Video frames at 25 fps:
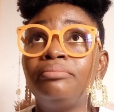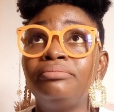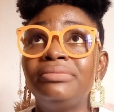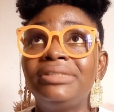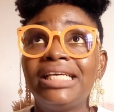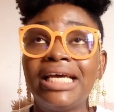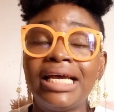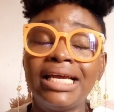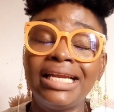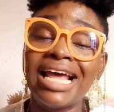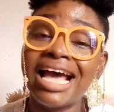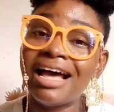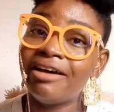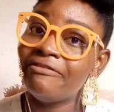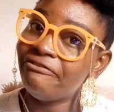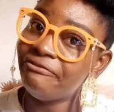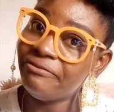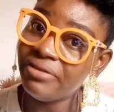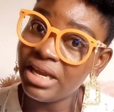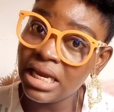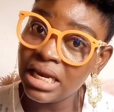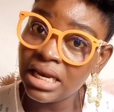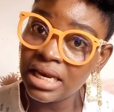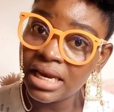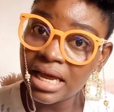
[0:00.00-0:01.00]
Then
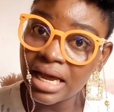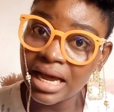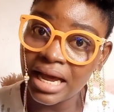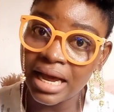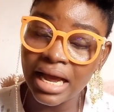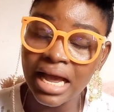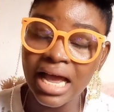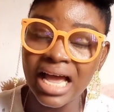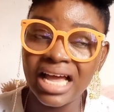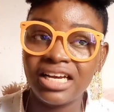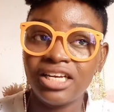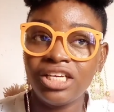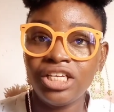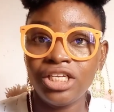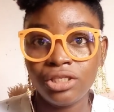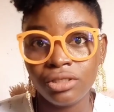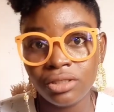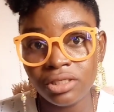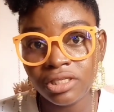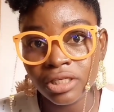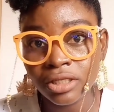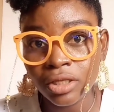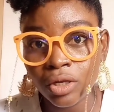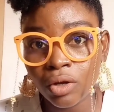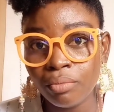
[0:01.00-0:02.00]
Avila and
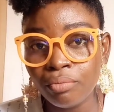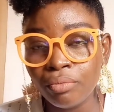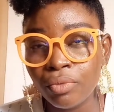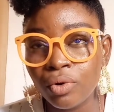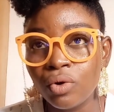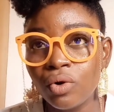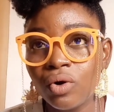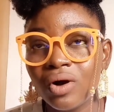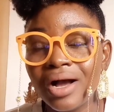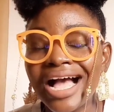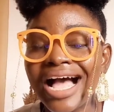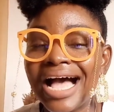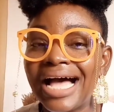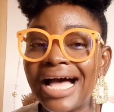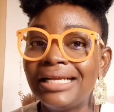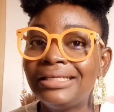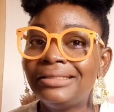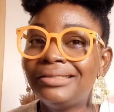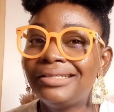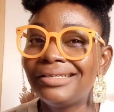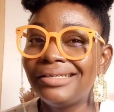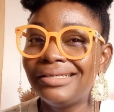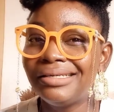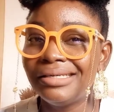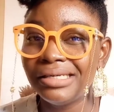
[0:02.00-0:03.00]
Isilomo had
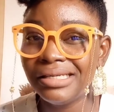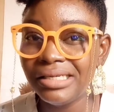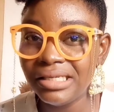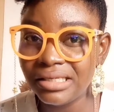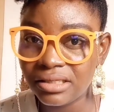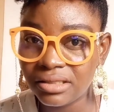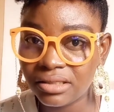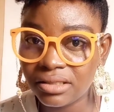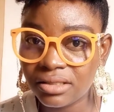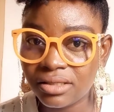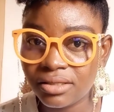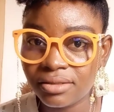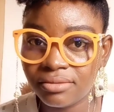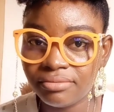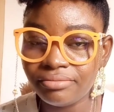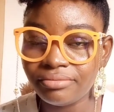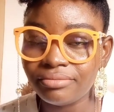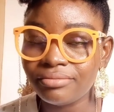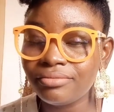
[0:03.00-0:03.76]
the least